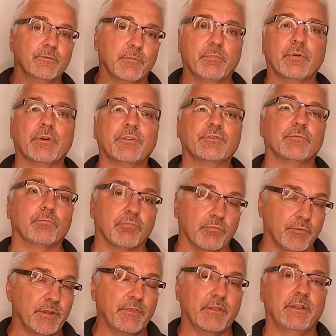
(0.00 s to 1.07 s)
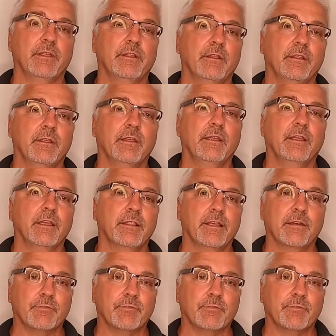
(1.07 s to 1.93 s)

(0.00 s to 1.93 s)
The birds breathe it in, and they